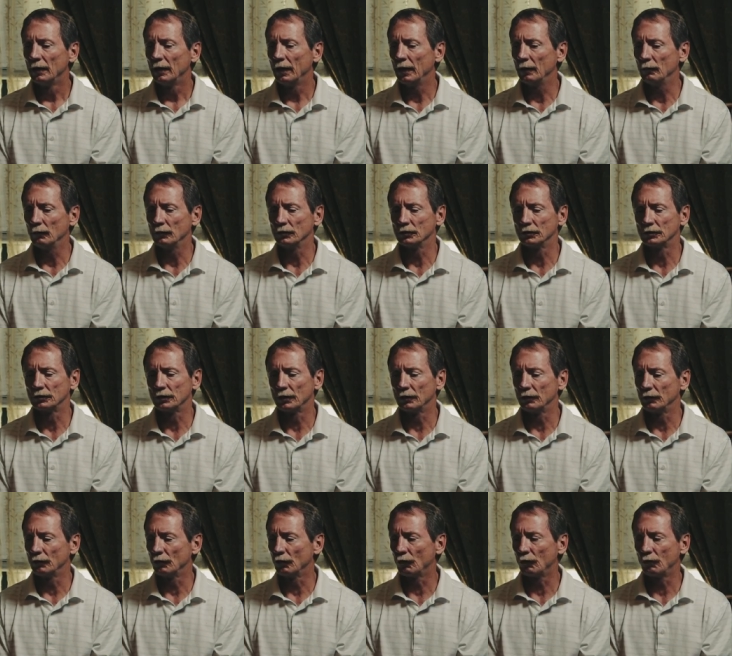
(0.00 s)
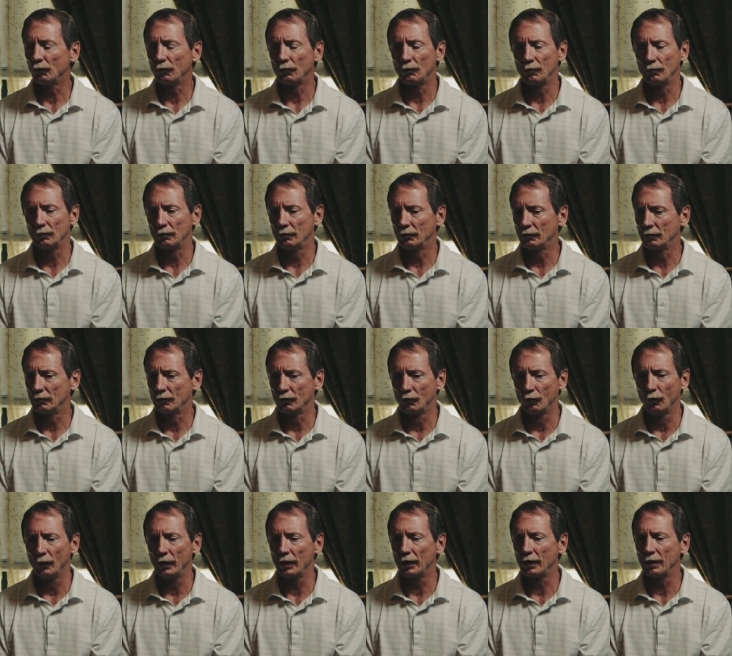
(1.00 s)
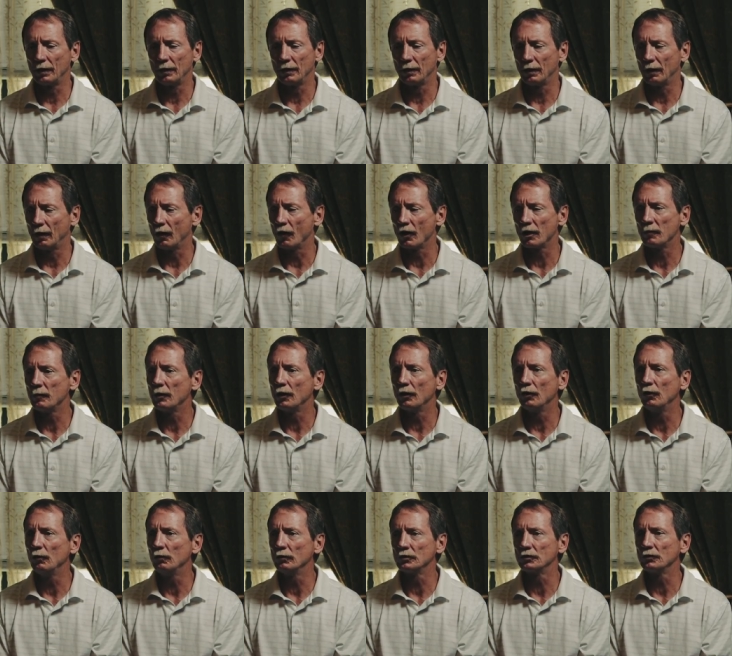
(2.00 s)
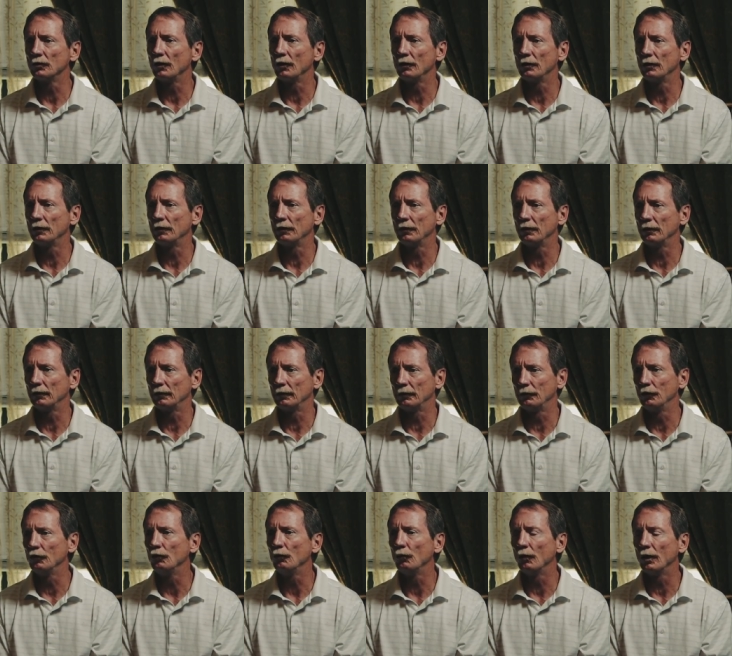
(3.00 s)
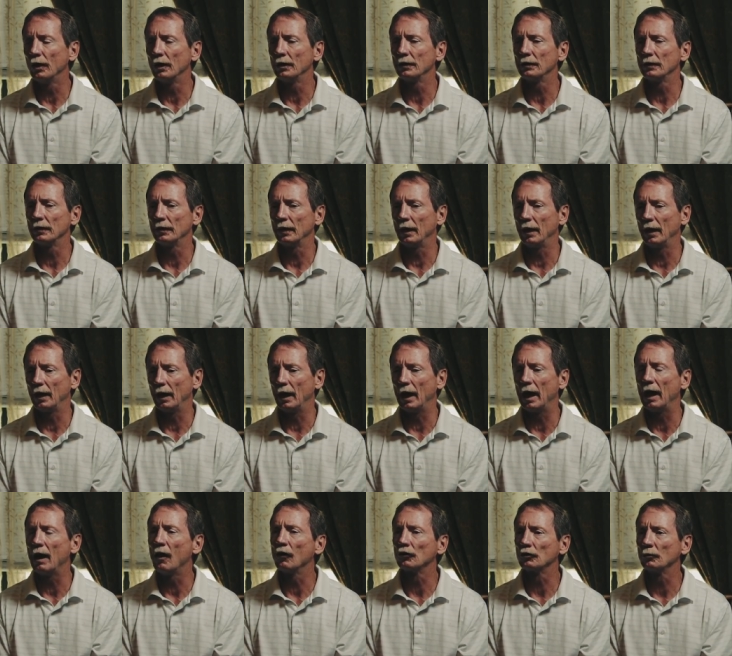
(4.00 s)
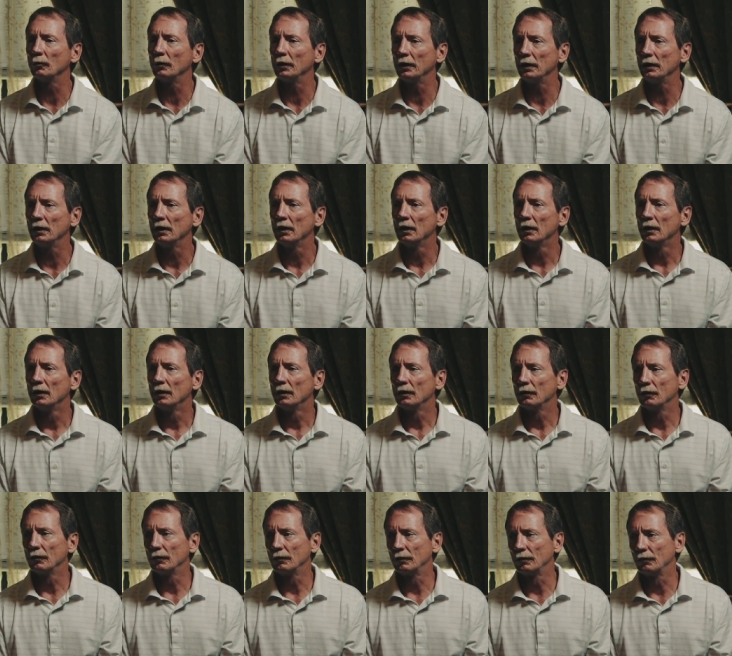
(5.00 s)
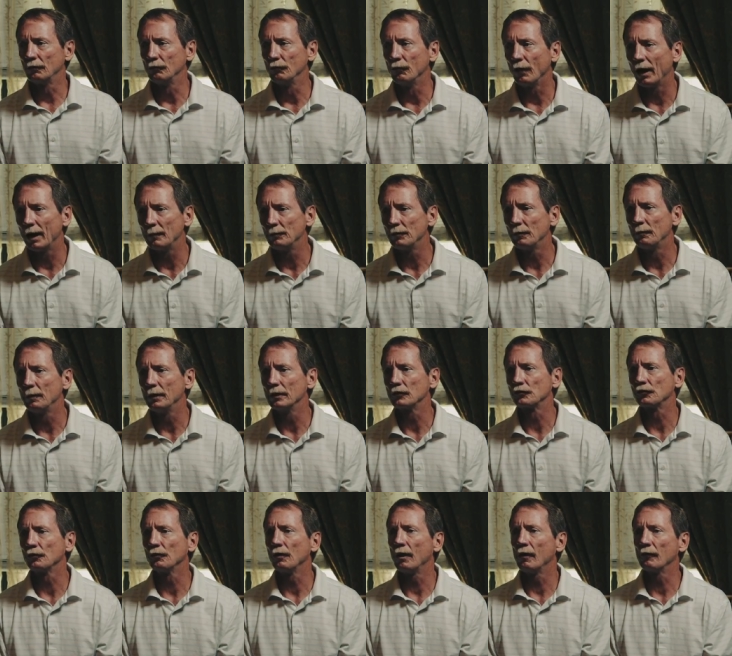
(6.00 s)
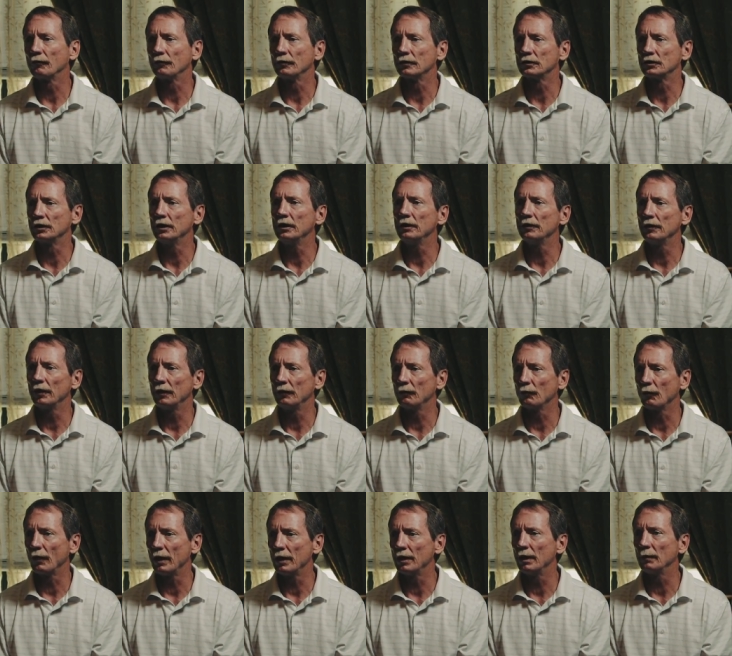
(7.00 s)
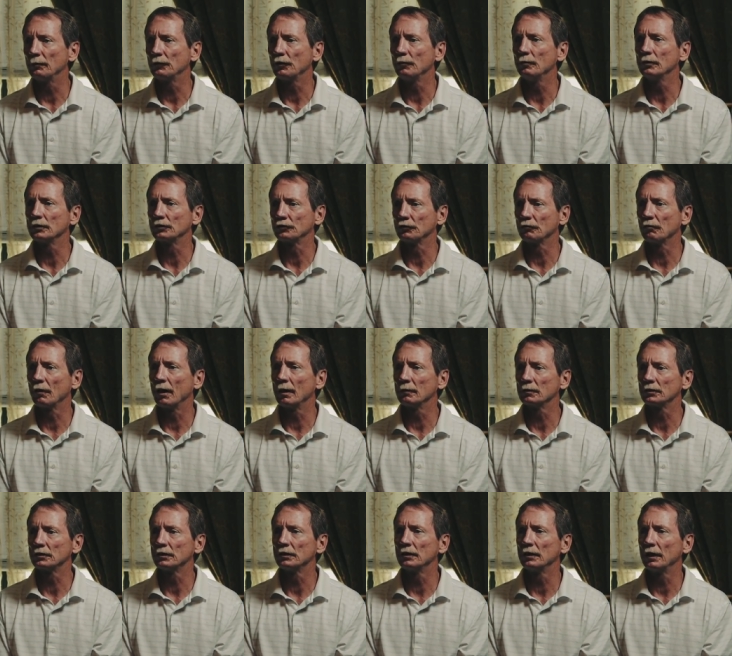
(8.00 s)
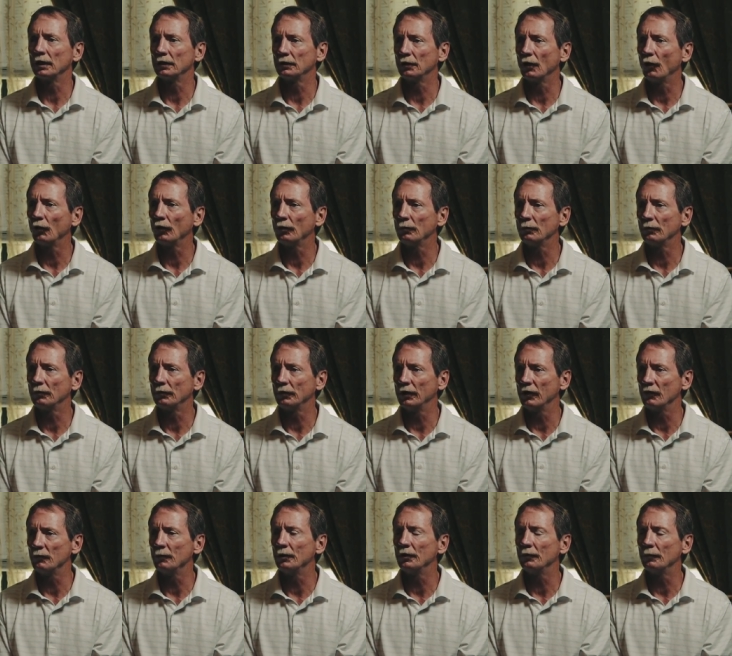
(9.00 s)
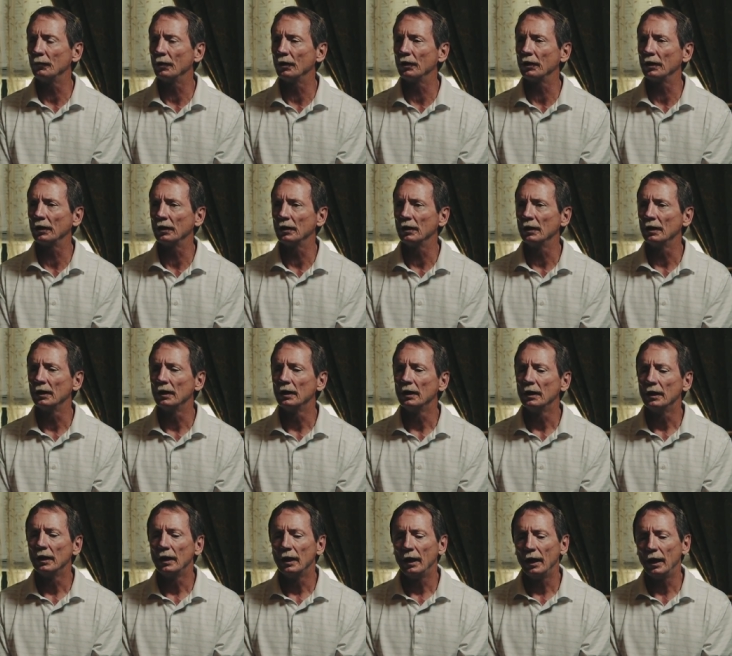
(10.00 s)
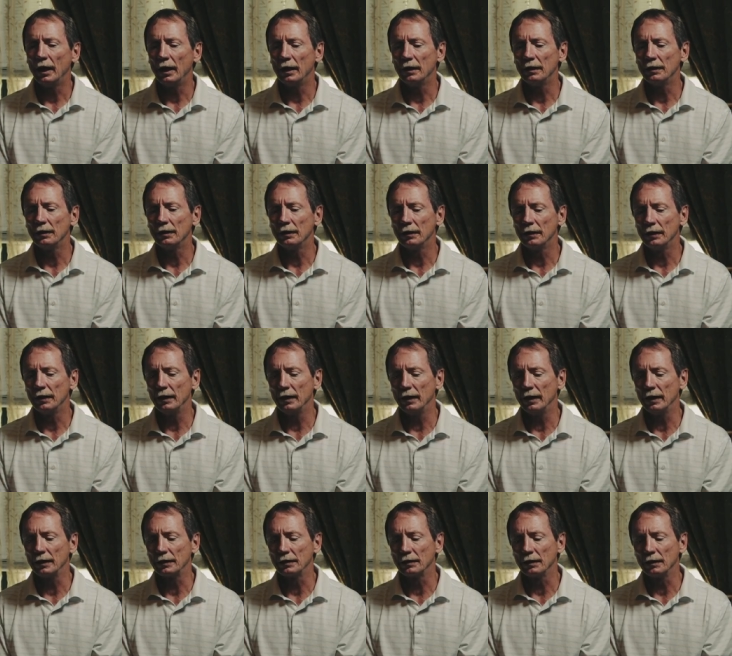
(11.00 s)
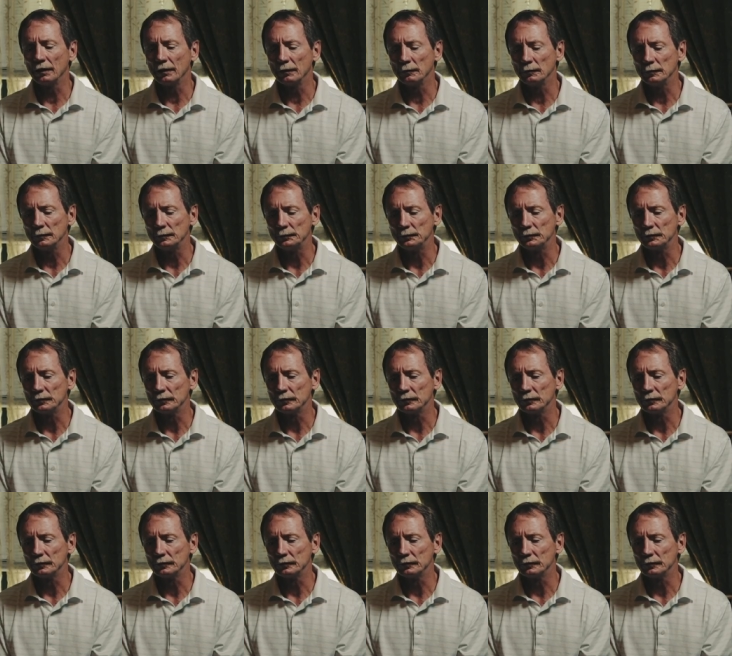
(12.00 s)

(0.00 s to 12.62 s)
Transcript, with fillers: it was a little quick argument who was going to do what. I ultimately grabbed a pistol off the seat and ran up to Mr. Robinson and told him, "Give me the money." and it um,